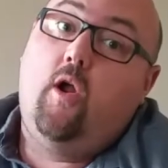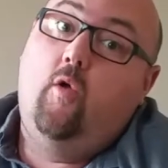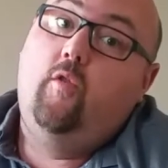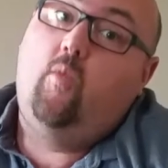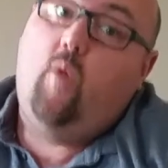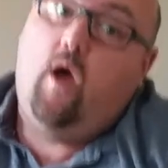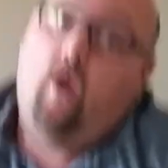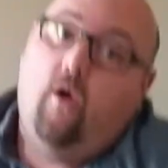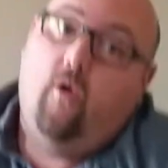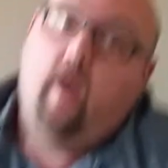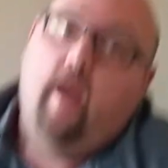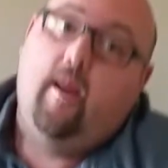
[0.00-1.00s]
on the
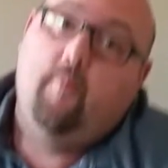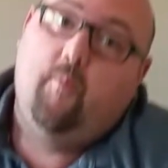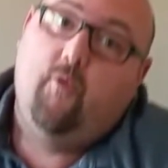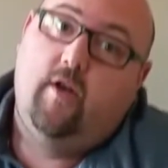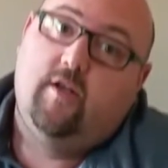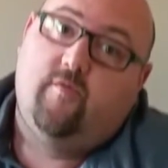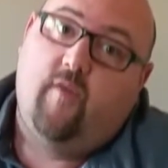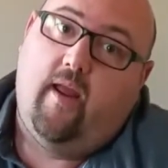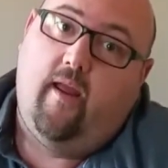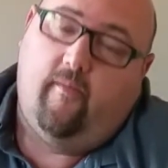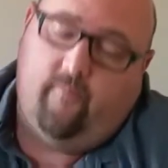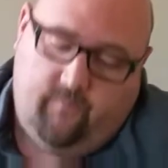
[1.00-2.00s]
wall. I am a British
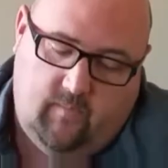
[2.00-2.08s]
fan.